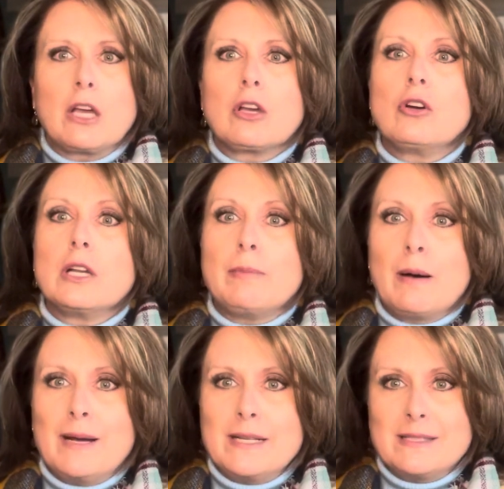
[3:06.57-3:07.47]
good about
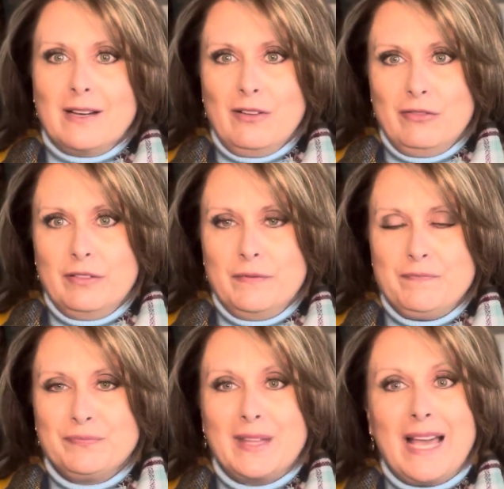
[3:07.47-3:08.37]
myself
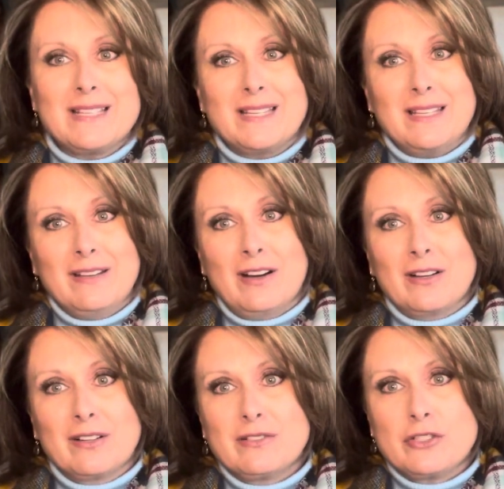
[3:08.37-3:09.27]
as a
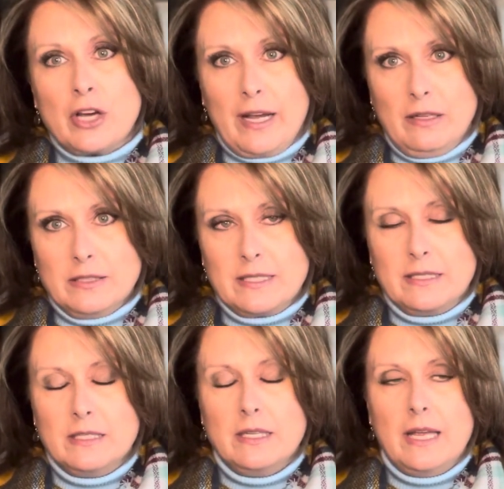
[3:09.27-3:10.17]
young child.
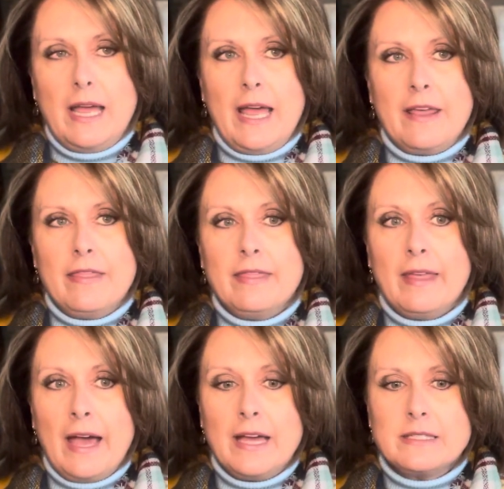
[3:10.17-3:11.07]
And
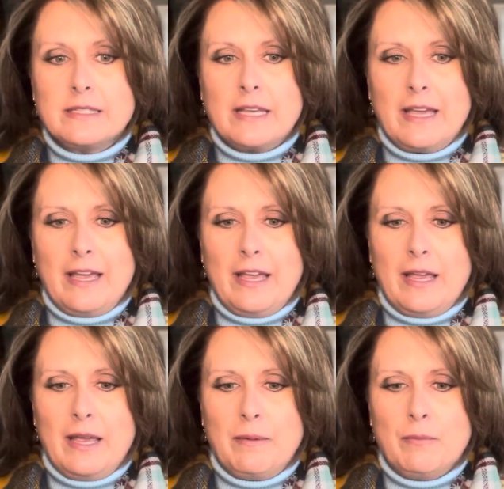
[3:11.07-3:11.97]
that
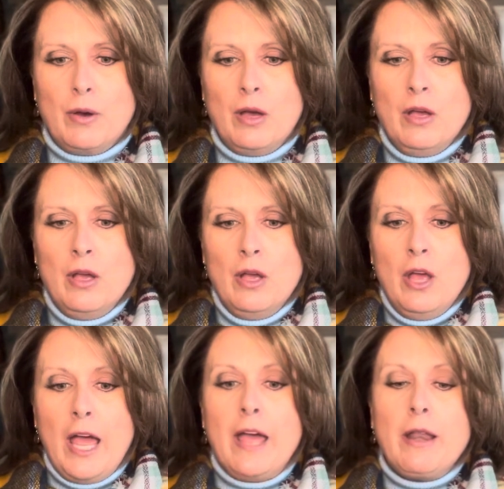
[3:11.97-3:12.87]
came,
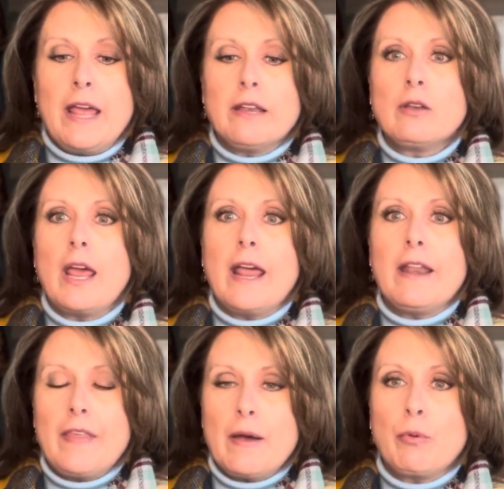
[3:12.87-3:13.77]
and
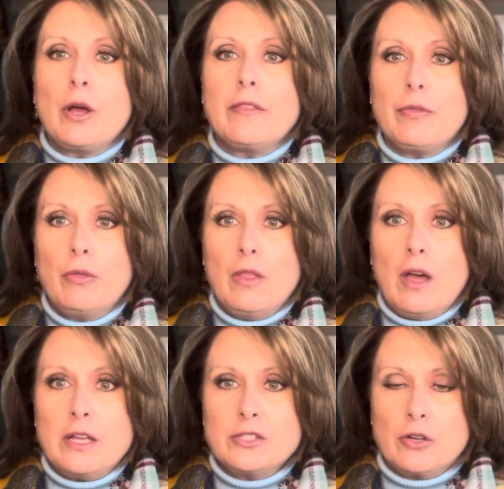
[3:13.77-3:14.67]
at that point
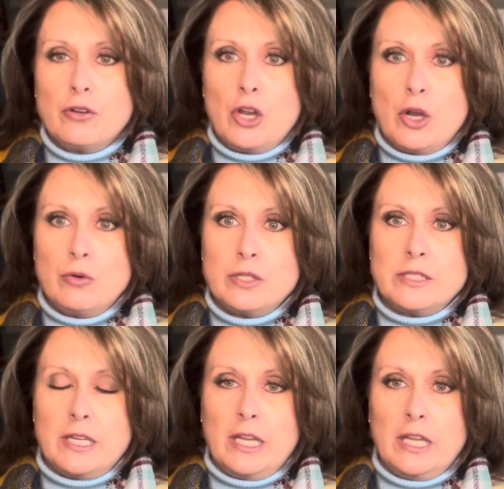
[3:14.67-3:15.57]
I started
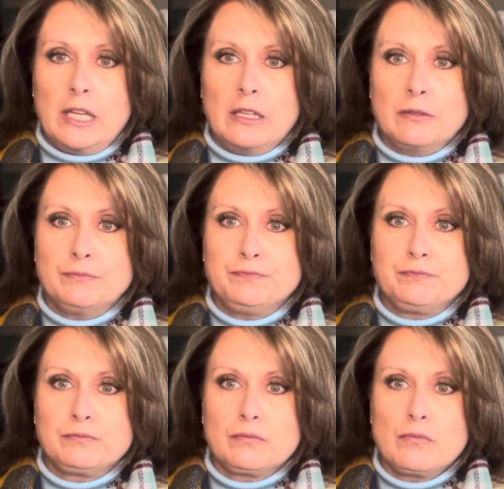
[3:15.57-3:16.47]
noticing,
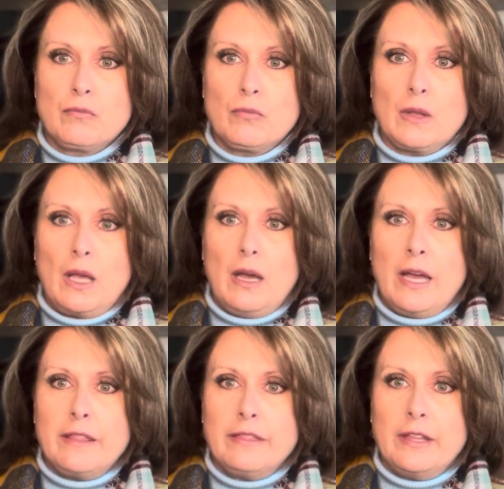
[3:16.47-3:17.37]

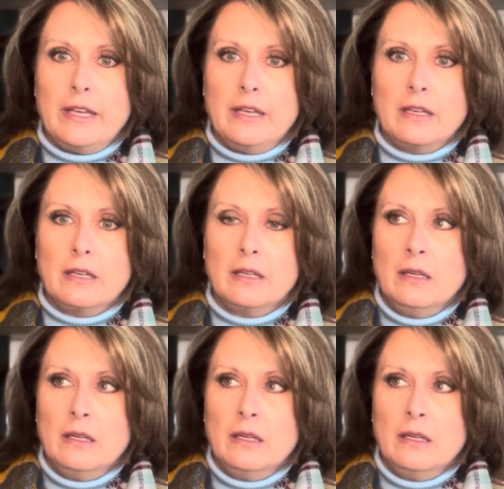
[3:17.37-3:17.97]
I think,